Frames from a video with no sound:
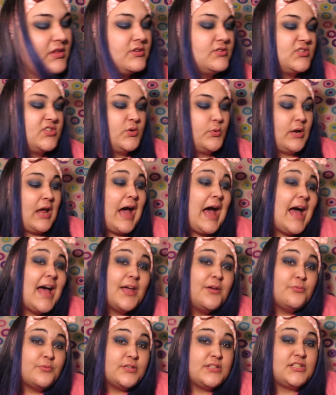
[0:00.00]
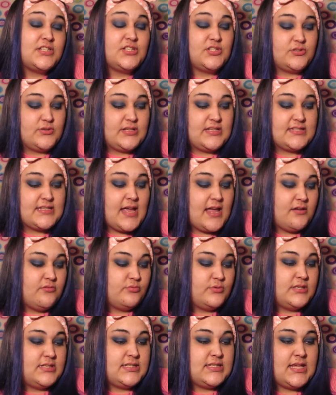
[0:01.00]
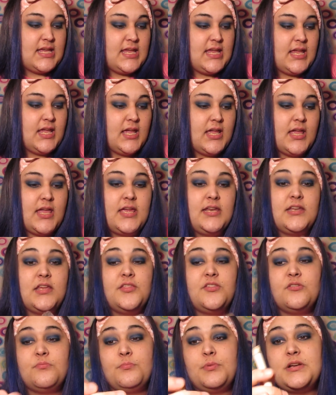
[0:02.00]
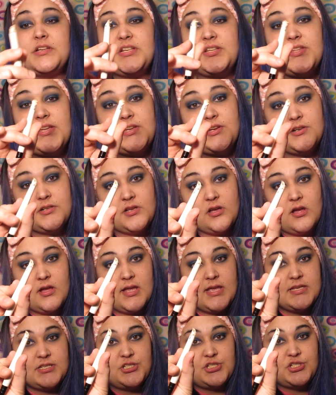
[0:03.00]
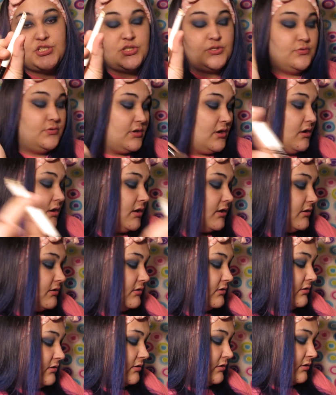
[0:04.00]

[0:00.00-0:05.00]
So what I would do is I would take another brush that your dog has chewed on